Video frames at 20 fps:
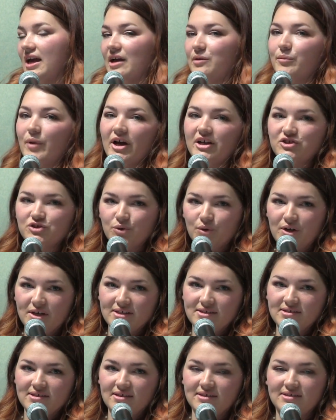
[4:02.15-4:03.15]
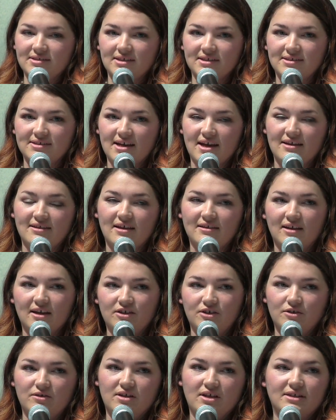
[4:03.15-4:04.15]
and by choice is to say that they
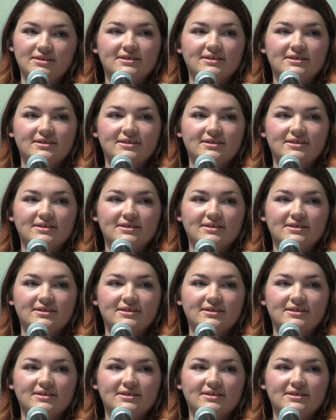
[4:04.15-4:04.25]
knew the